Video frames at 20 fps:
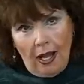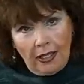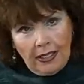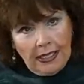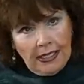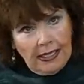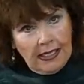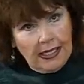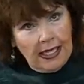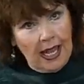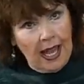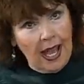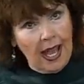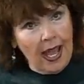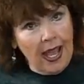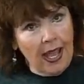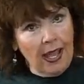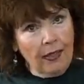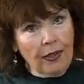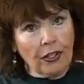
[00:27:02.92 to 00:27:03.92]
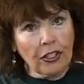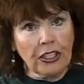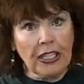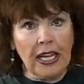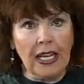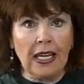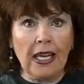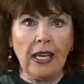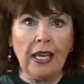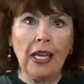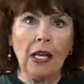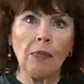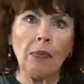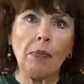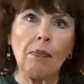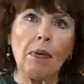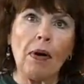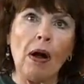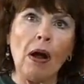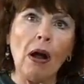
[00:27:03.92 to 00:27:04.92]
Today they're taking him
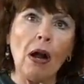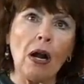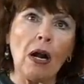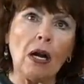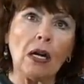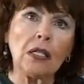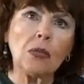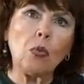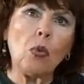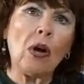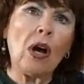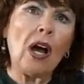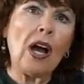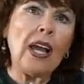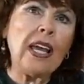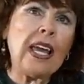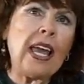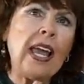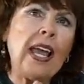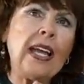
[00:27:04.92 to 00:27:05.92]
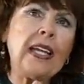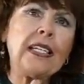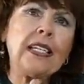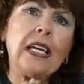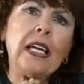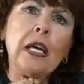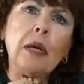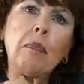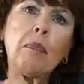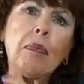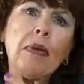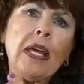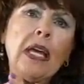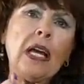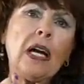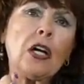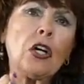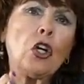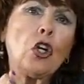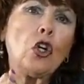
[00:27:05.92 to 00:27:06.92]
apart. Why can't he be
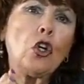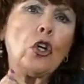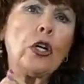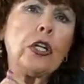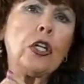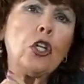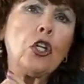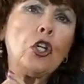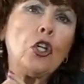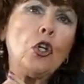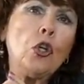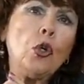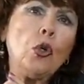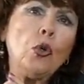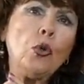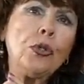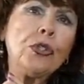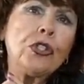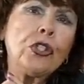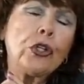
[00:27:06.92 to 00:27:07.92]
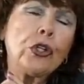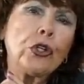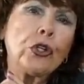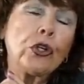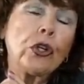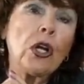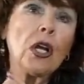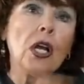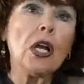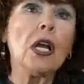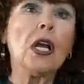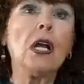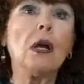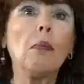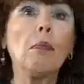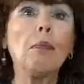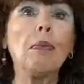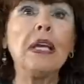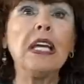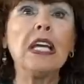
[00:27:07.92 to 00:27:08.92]
a good loser?
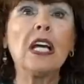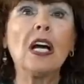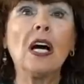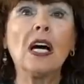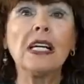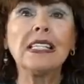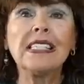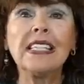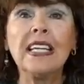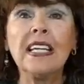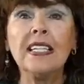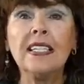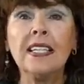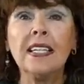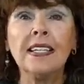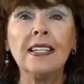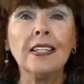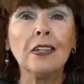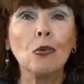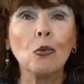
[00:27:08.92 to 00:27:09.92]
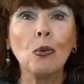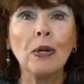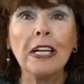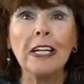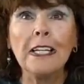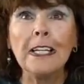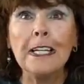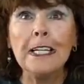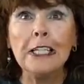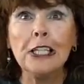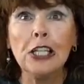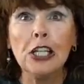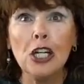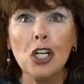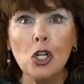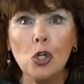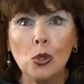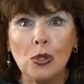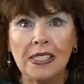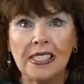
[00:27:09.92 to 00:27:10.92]
Because he didn't really
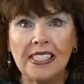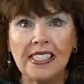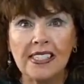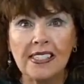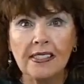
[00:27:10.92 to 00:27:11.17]
lose.